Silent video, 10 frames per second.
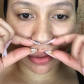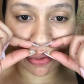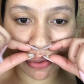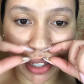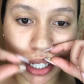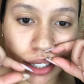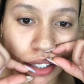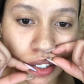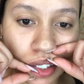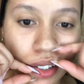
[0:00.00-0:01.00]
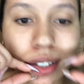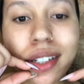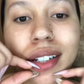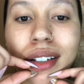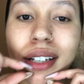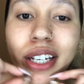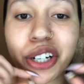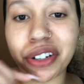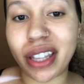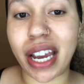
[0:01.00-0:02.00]
flakes here
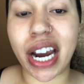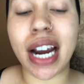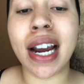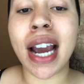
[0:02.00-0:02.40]
and there.